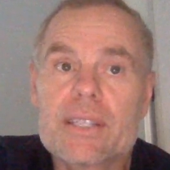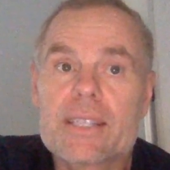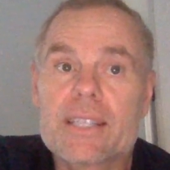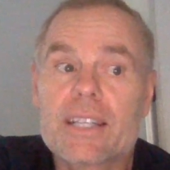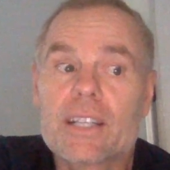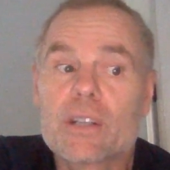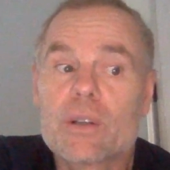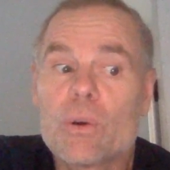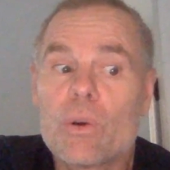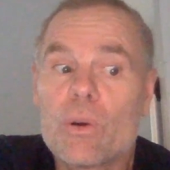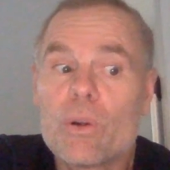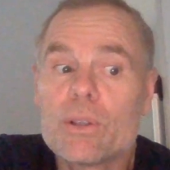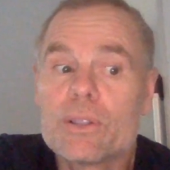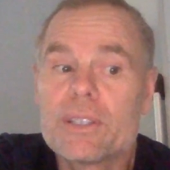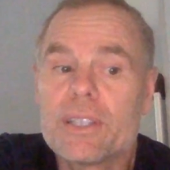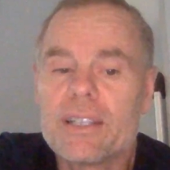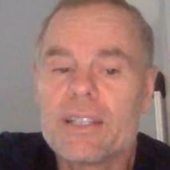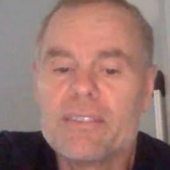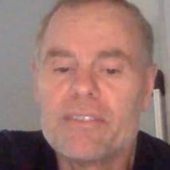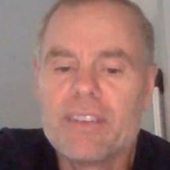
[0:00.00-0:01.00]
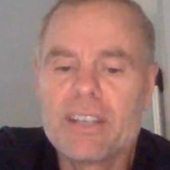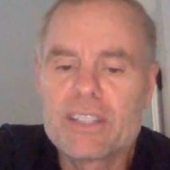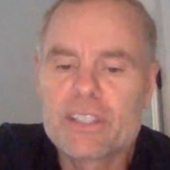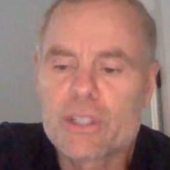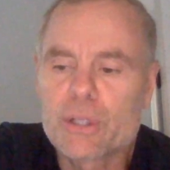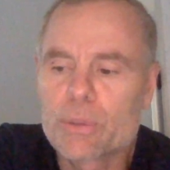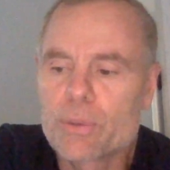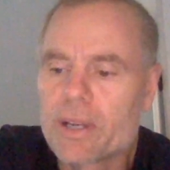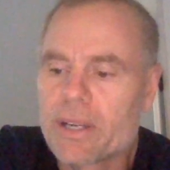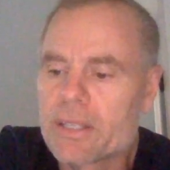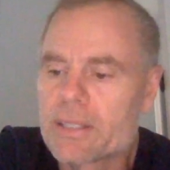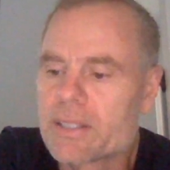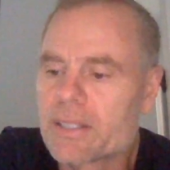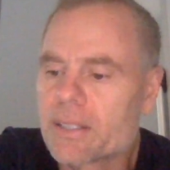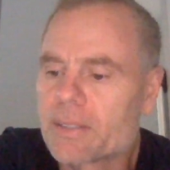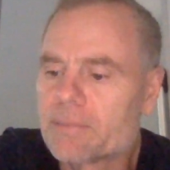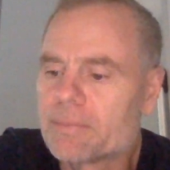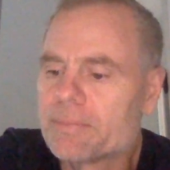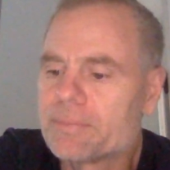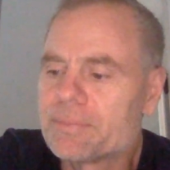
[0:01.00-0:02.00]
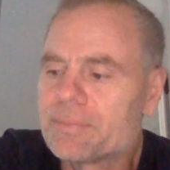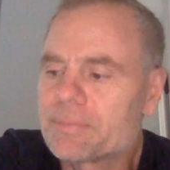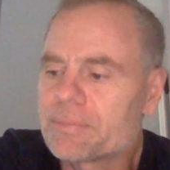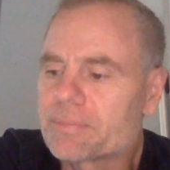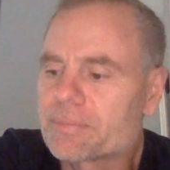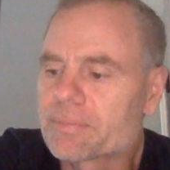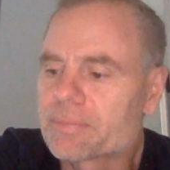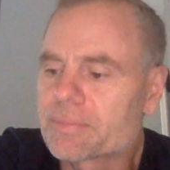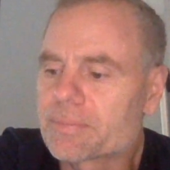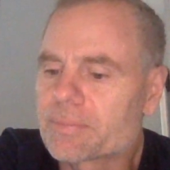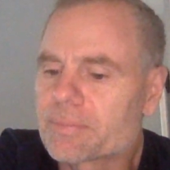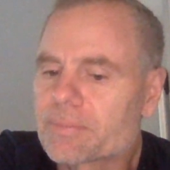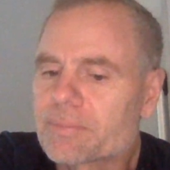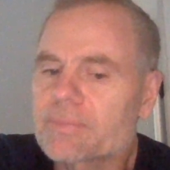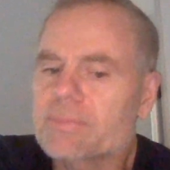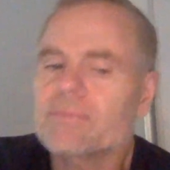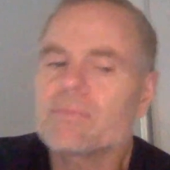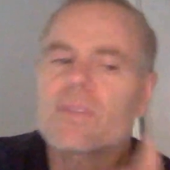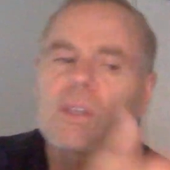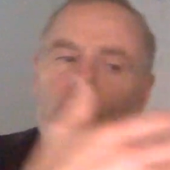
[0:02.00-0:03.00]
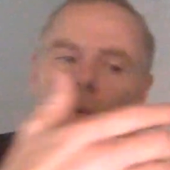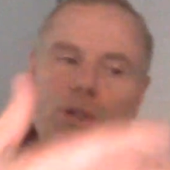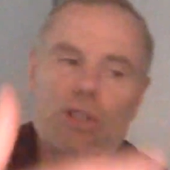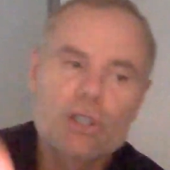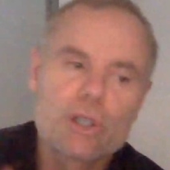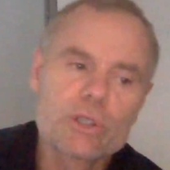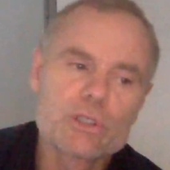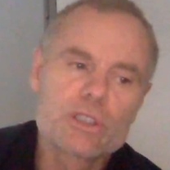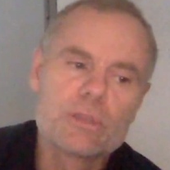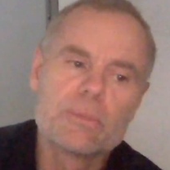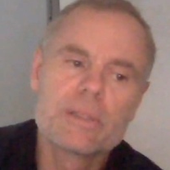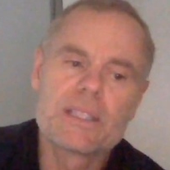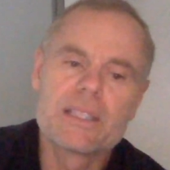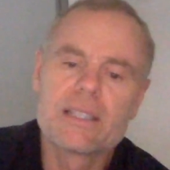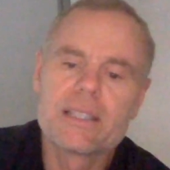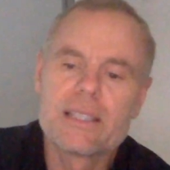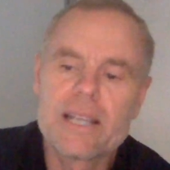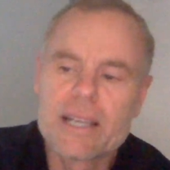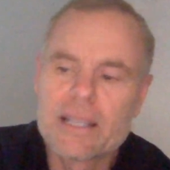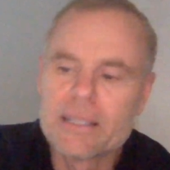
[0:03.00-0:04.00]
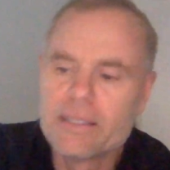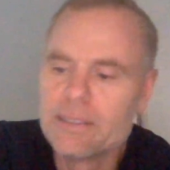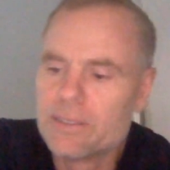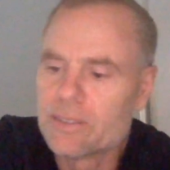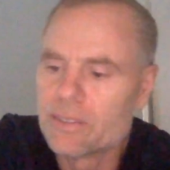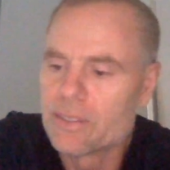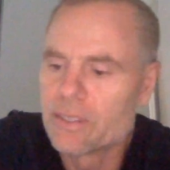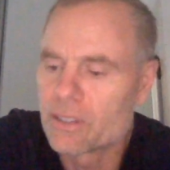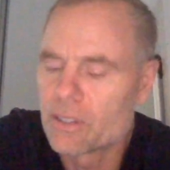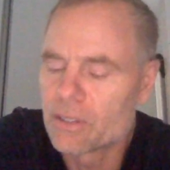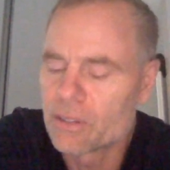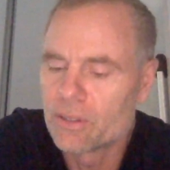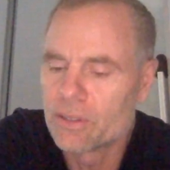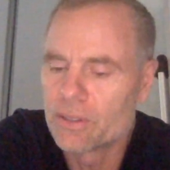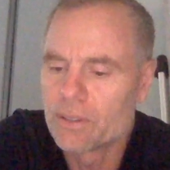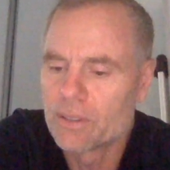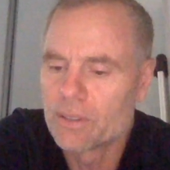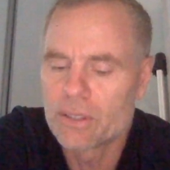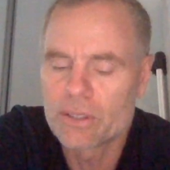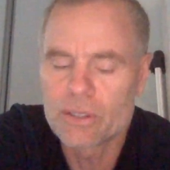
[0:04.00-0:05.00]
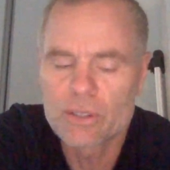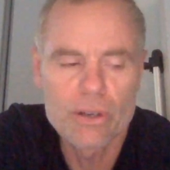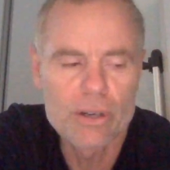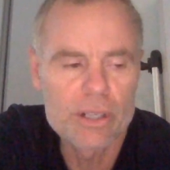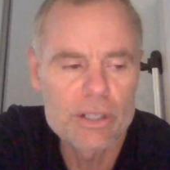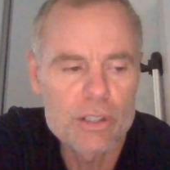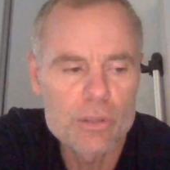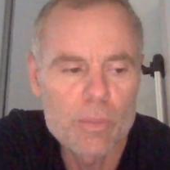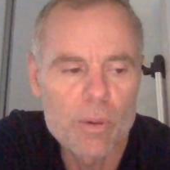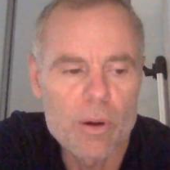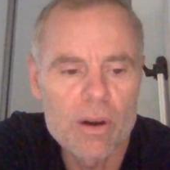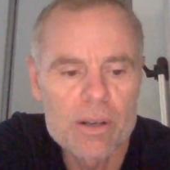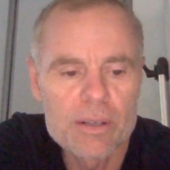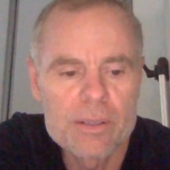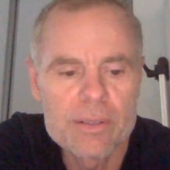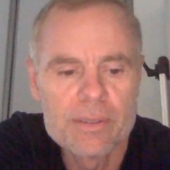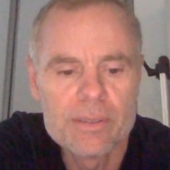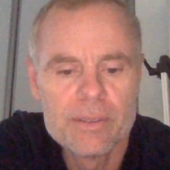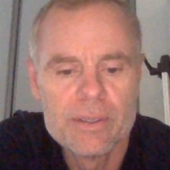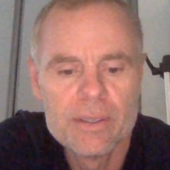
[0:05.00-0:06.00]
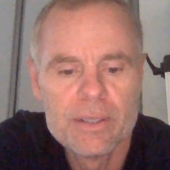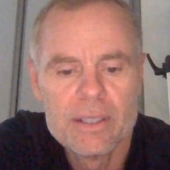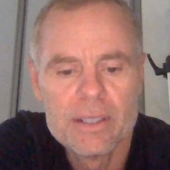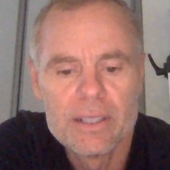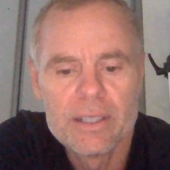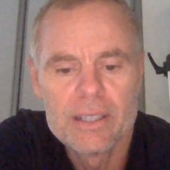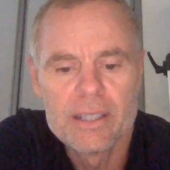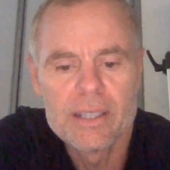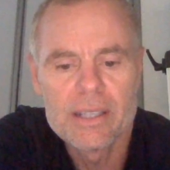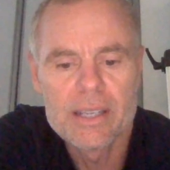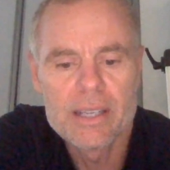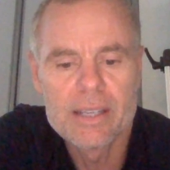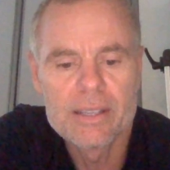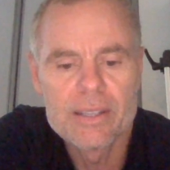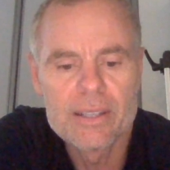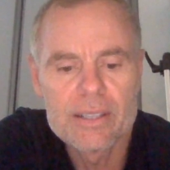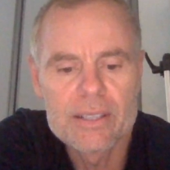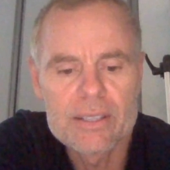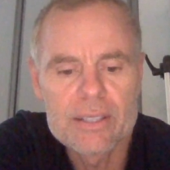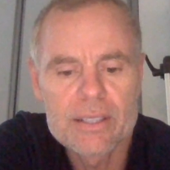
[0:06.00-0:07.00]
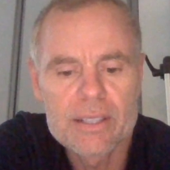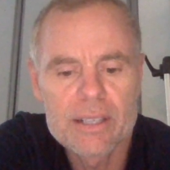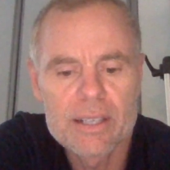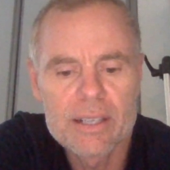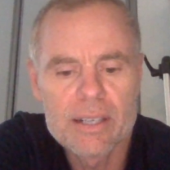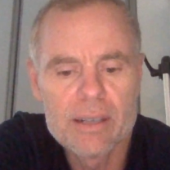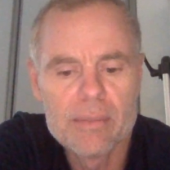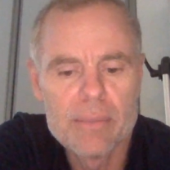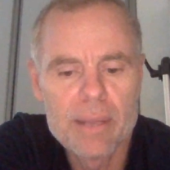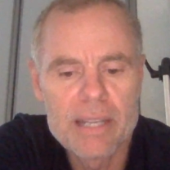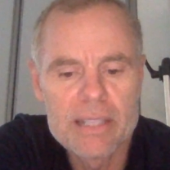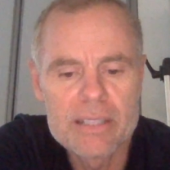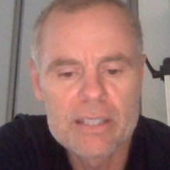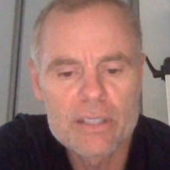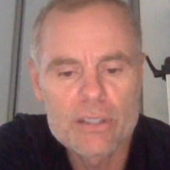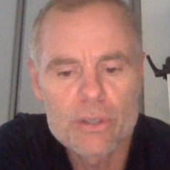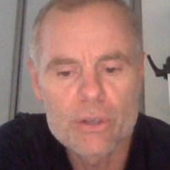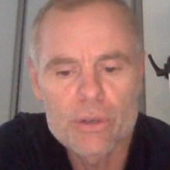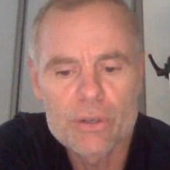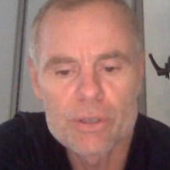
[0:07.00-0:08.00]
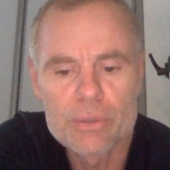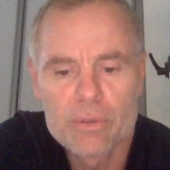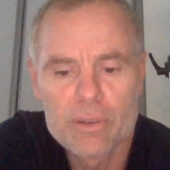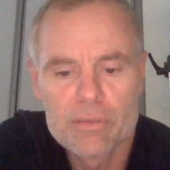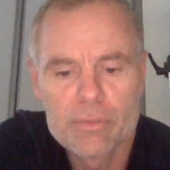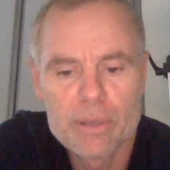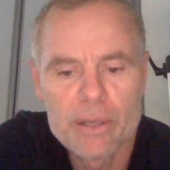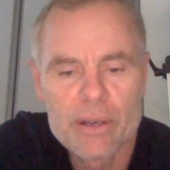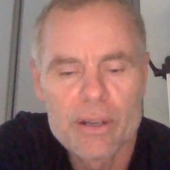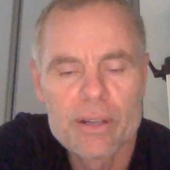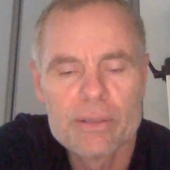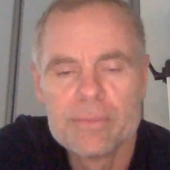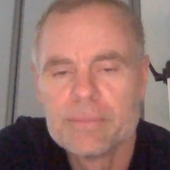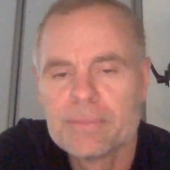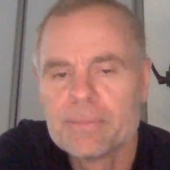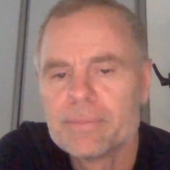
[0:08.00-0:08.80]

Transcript: thing called adventure racing, which ultimately led to starting Spartan and this amazing journey we've been on.